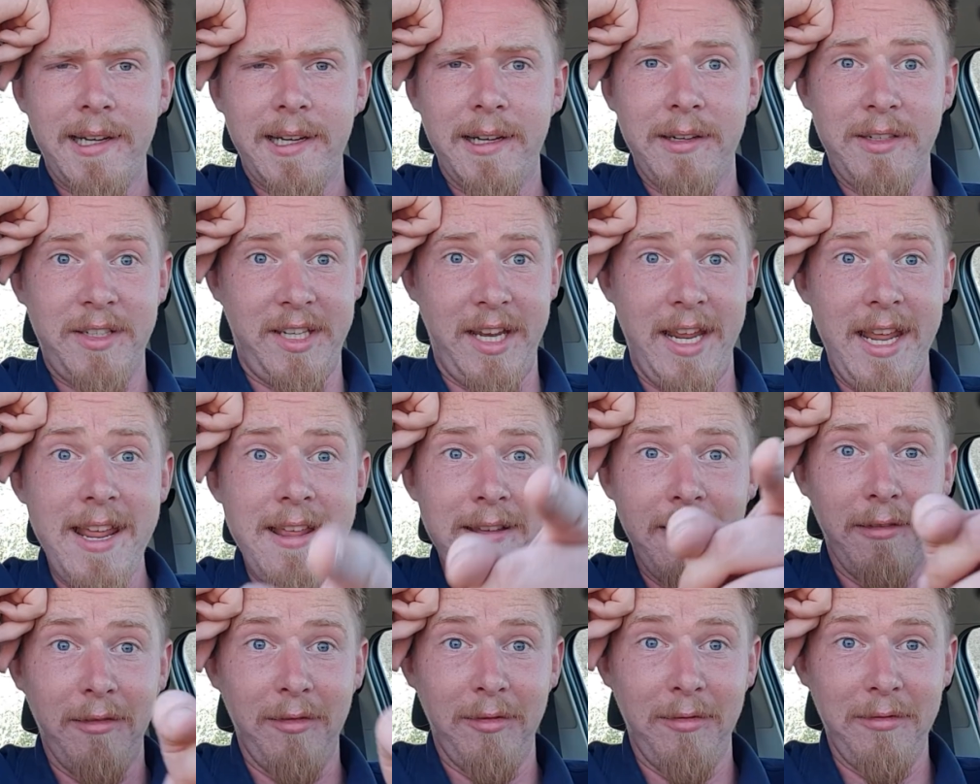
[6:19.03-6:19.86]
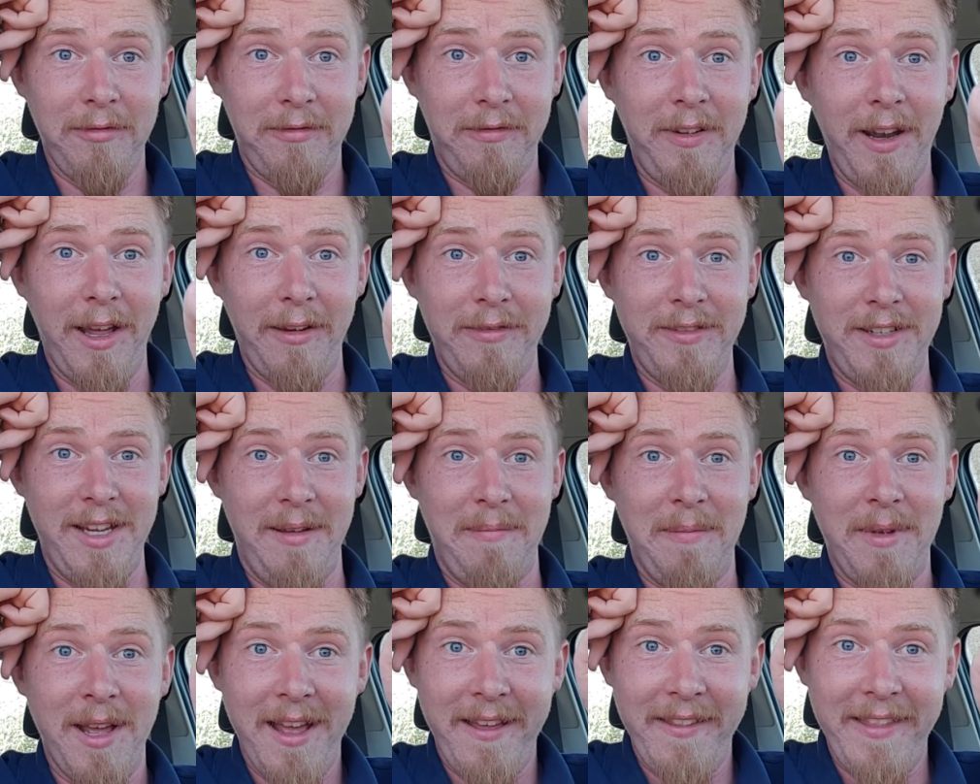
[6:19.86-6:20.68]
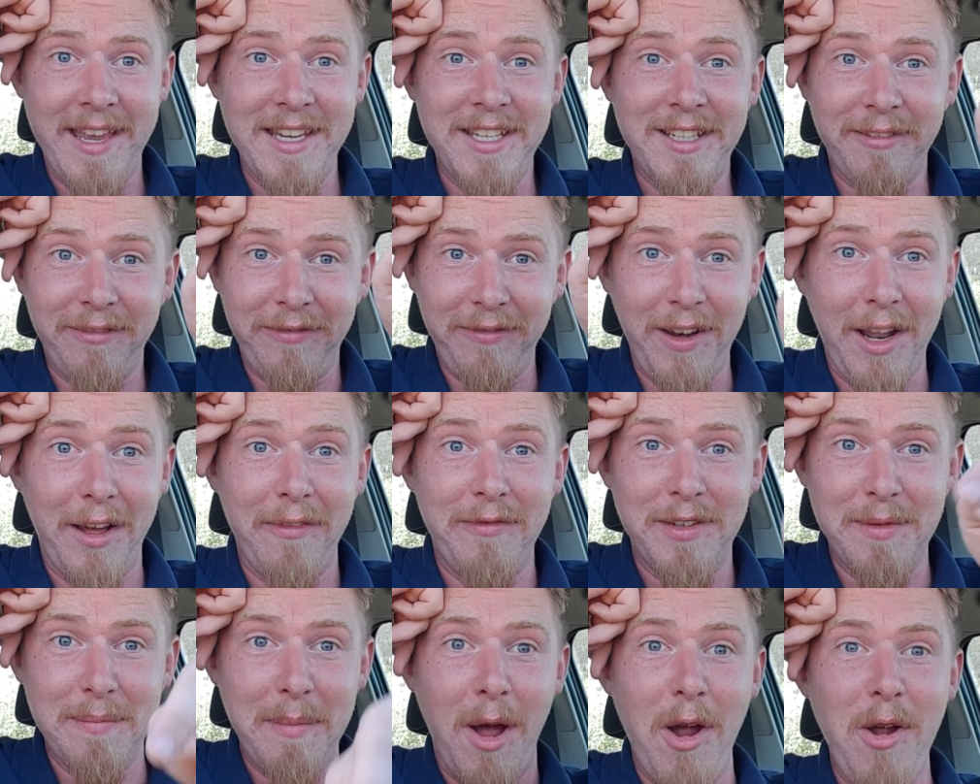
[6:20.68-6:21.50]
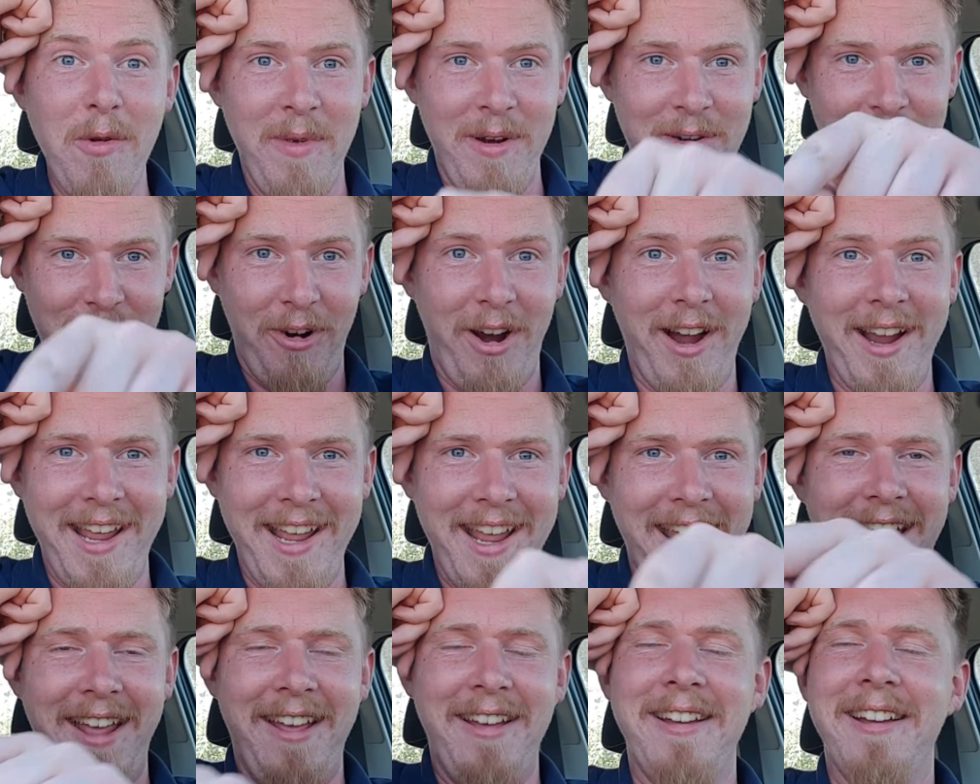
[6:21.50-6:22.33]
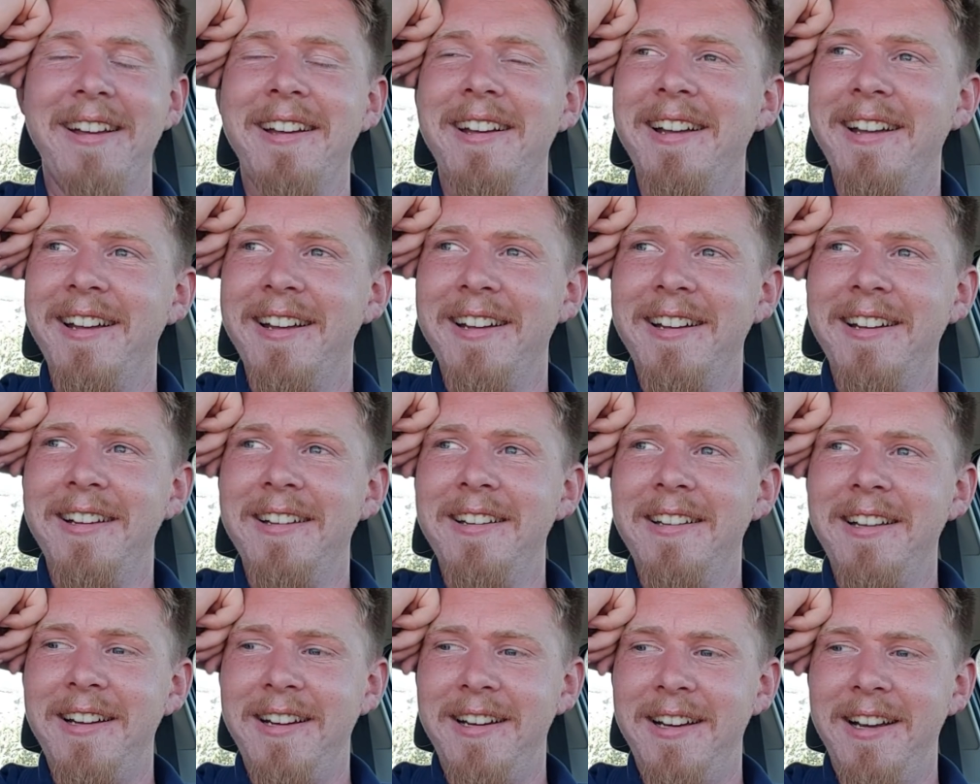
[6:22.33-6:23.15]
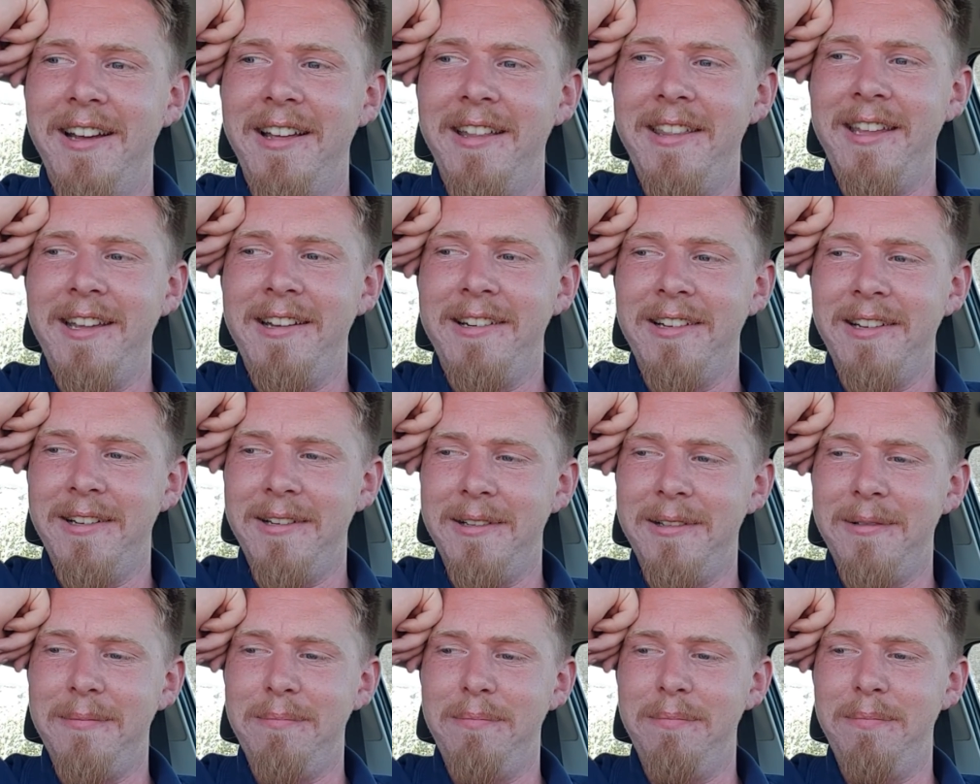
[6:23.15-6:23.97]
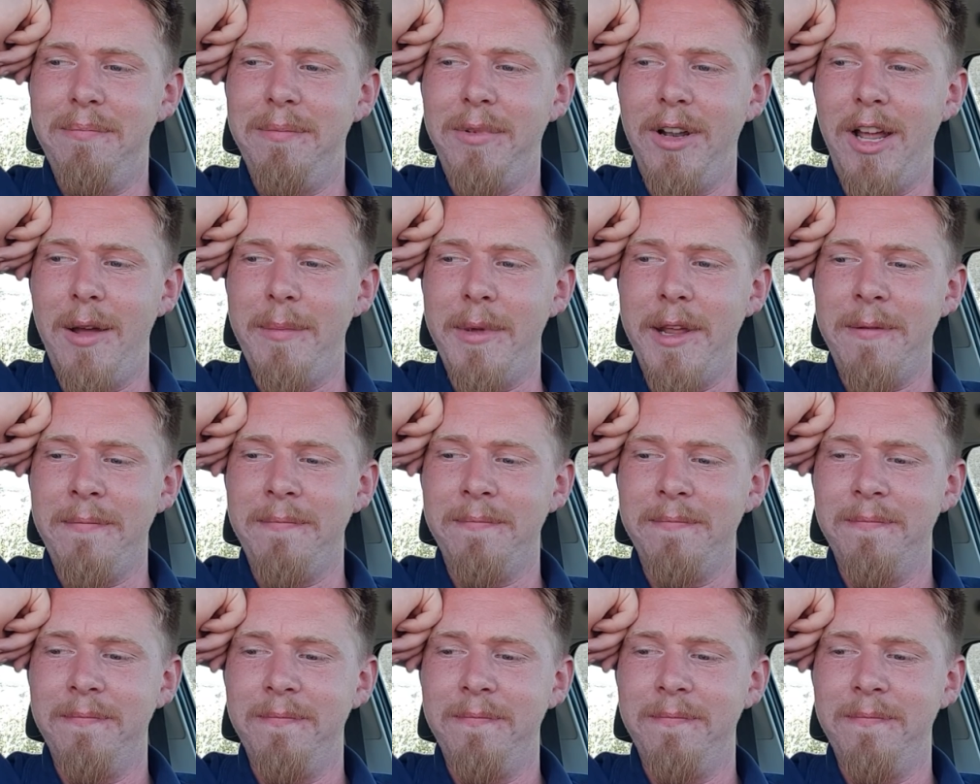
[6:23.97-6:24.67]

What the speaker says: see, fluffed it. There's a fluffed moment right here. Oh, blimey.